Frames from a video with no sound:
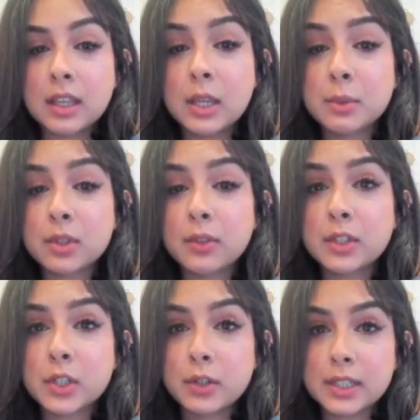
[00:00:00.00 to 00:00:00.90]
He was on
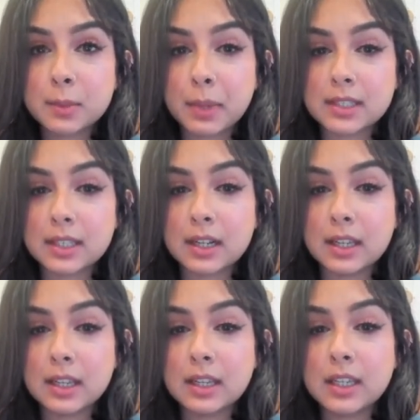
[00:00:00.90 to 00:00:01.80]
the streets,
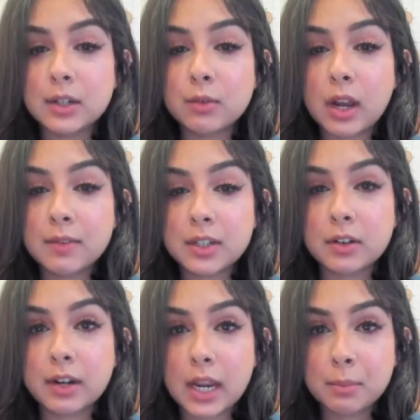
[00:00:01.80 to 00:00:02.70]
basically. He arrived here
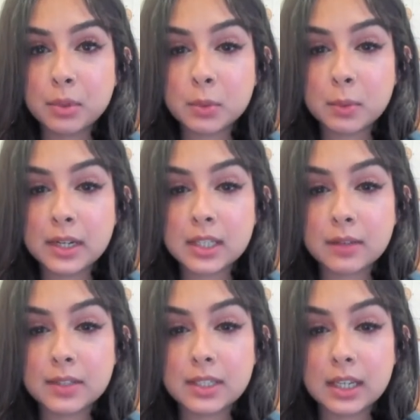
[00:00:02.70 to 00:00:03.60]
on April
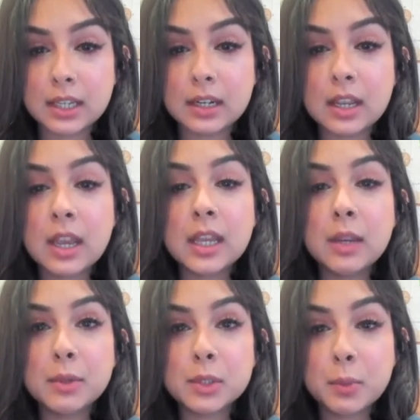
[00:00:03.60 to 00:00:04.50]
2017.
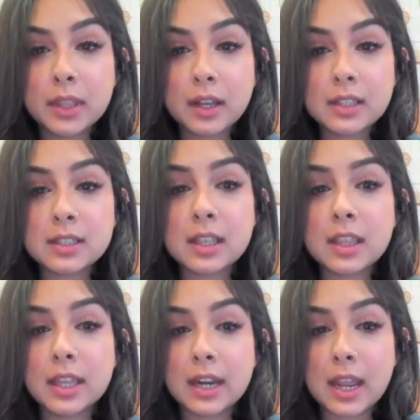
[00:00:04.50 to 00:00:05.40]
He was with us
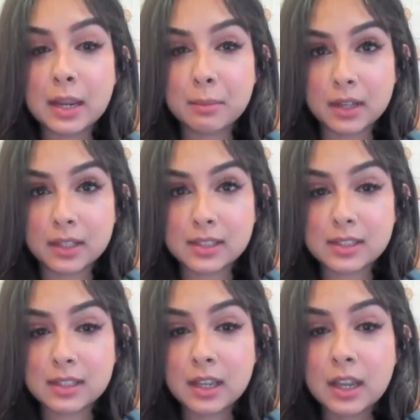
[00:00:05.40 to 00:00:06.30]
then 8
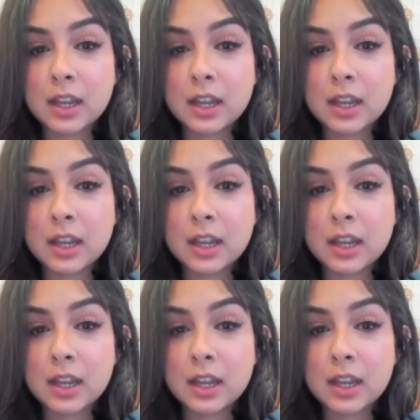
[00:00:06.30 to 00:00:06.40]
months.